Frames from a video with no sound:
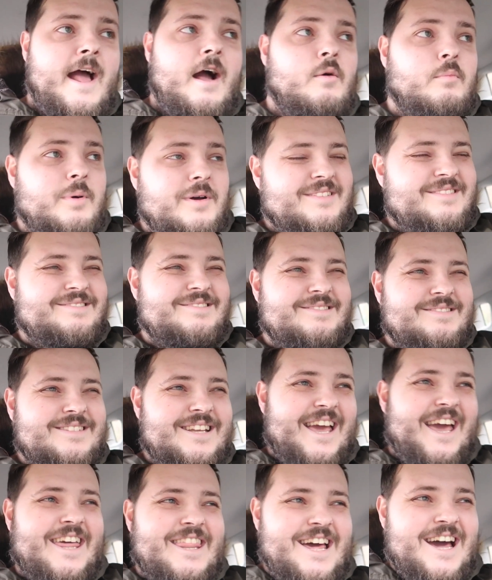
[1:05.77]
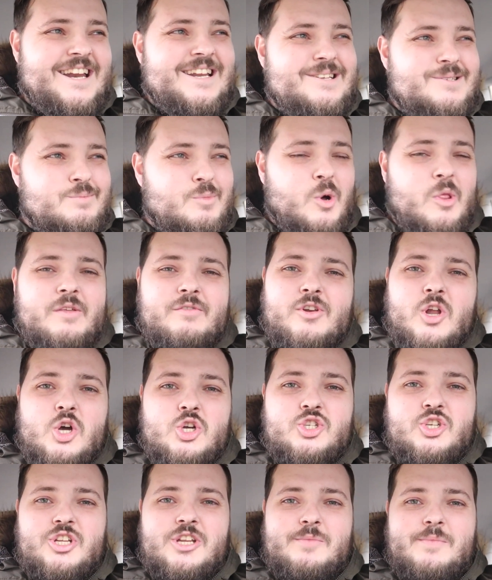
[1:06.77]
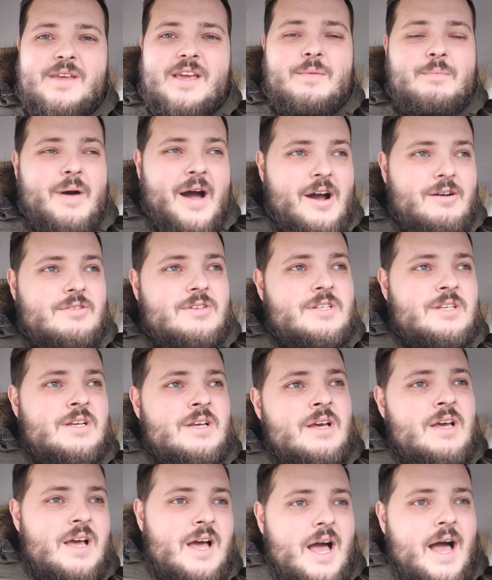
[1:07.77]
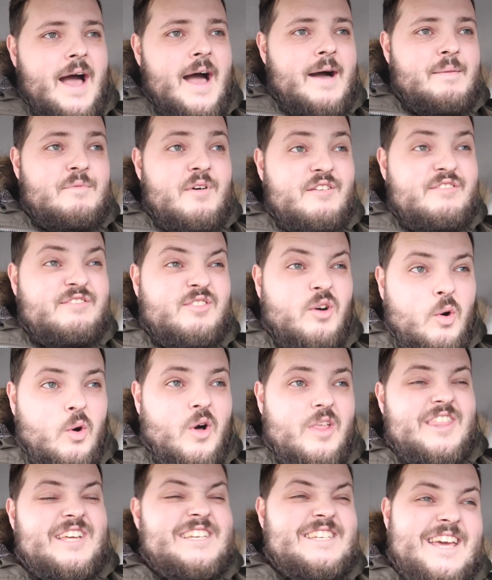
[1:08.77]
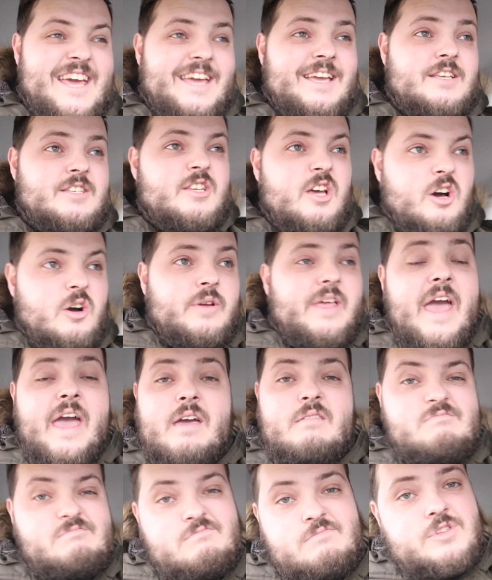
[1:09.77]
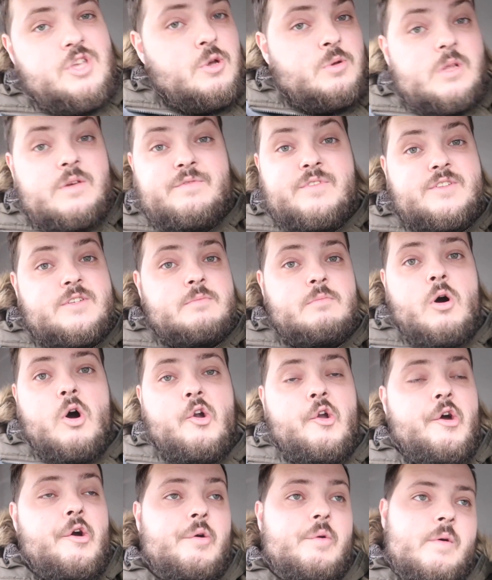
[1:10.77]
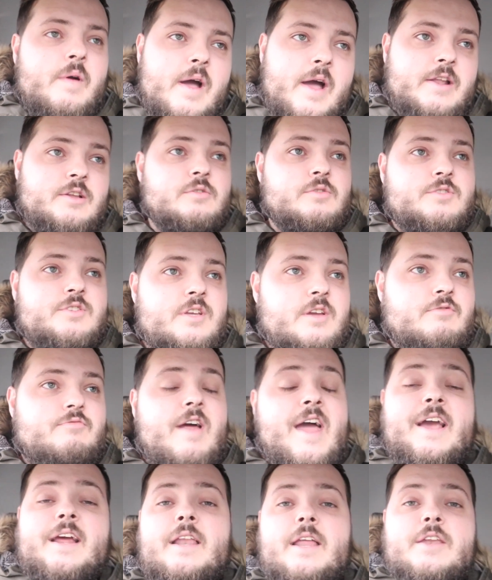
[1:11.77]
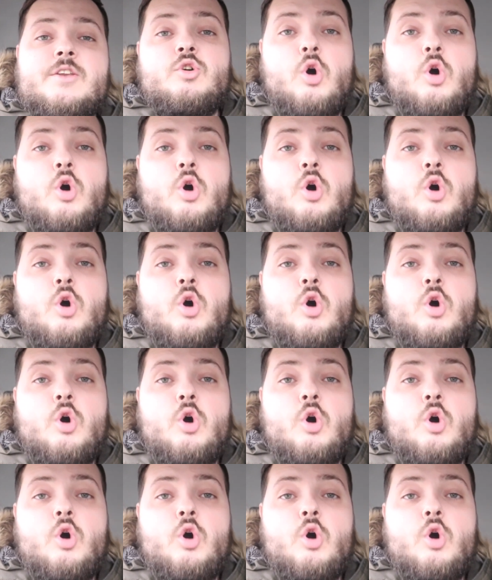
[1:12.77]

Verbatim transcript: now, but yeah, that is what the vlog's gonna be about for the day. So yeah, tune in for tomorrow and you'll see a regular,